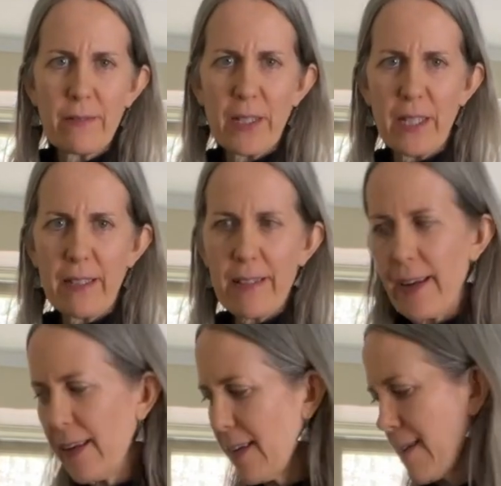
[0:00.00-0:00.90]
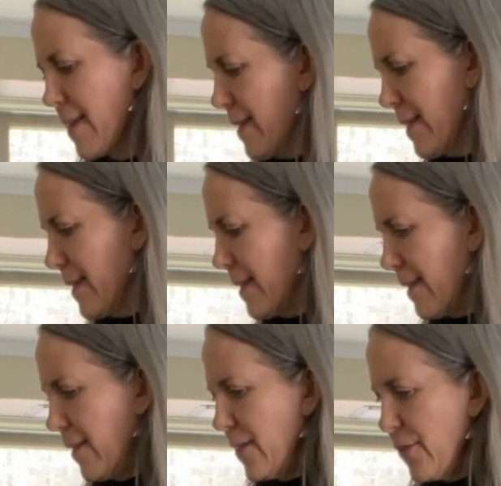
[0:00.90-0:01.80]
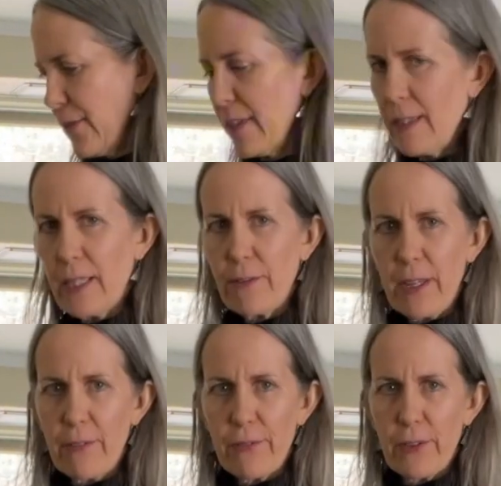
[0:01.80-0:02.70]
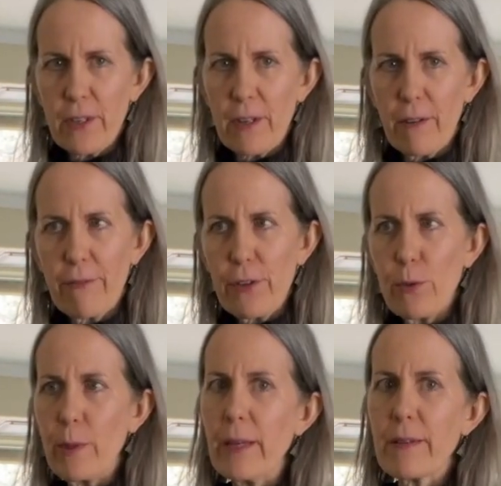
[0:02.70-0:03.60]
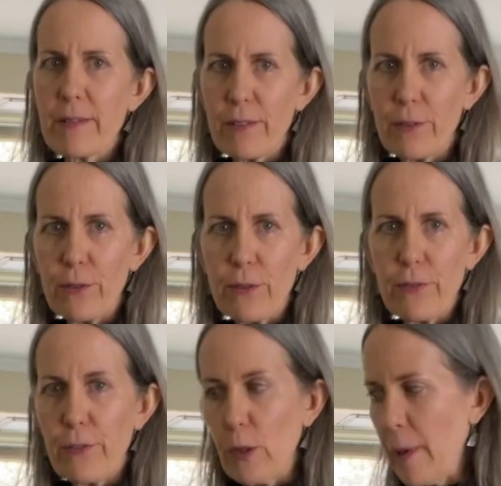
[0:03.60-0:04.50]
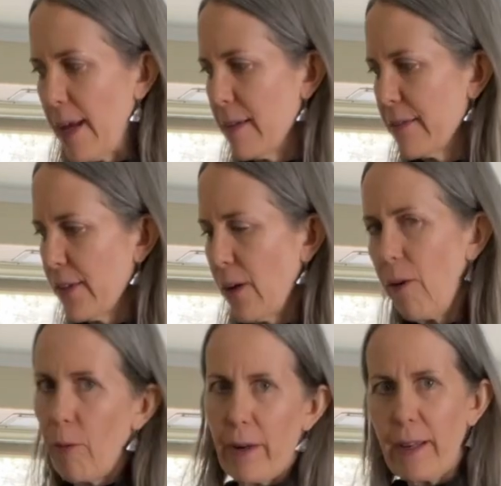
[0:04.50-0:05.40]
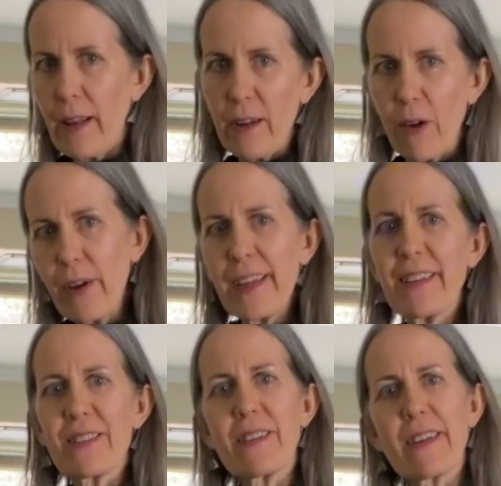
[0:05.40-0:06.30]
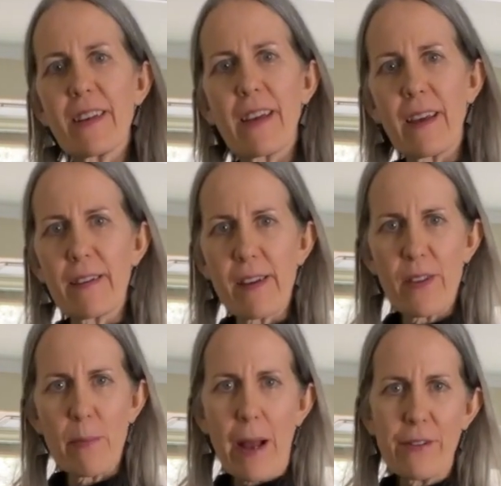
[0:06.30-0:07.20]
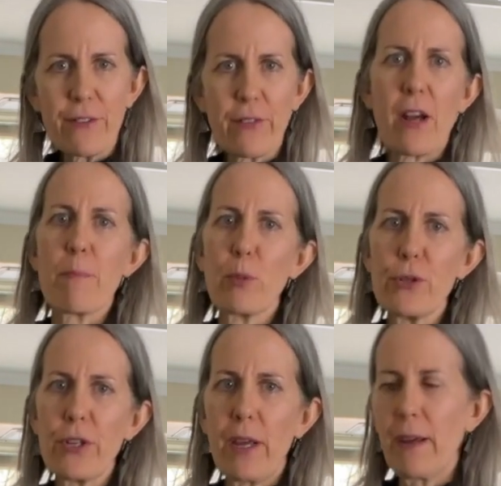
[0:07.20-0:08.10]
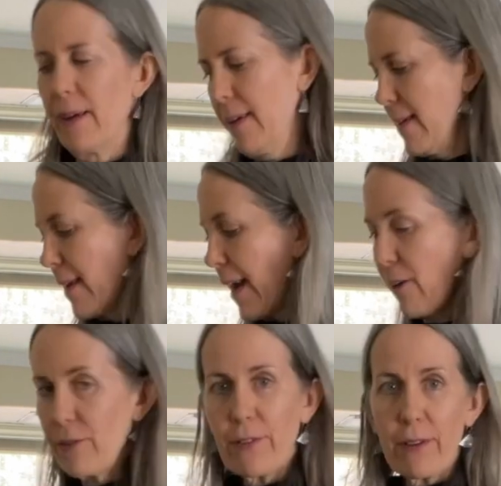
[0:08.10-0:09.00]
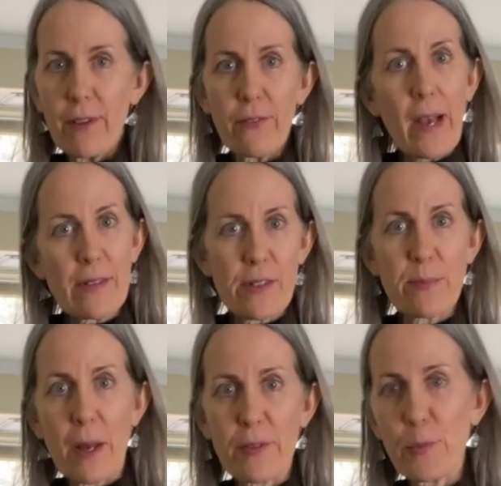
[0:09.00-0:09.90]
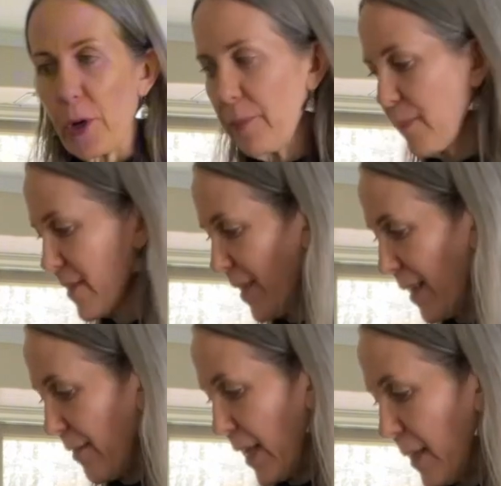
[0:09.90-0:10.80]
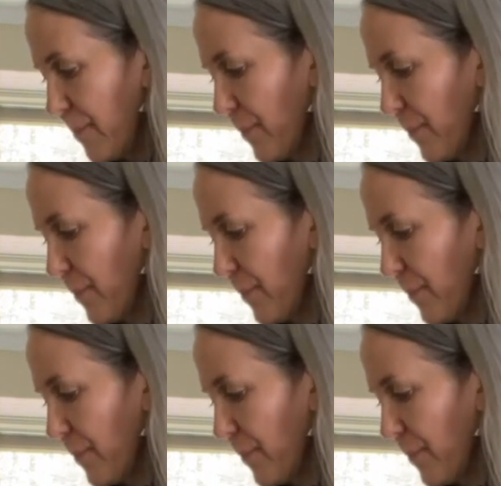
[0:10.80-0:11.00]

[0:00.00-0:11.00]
Very exciting. I usually leave it for a few weeks to ferment, so I want to get it going so I can get another batch of kombucha out as fast as possible, because I love it.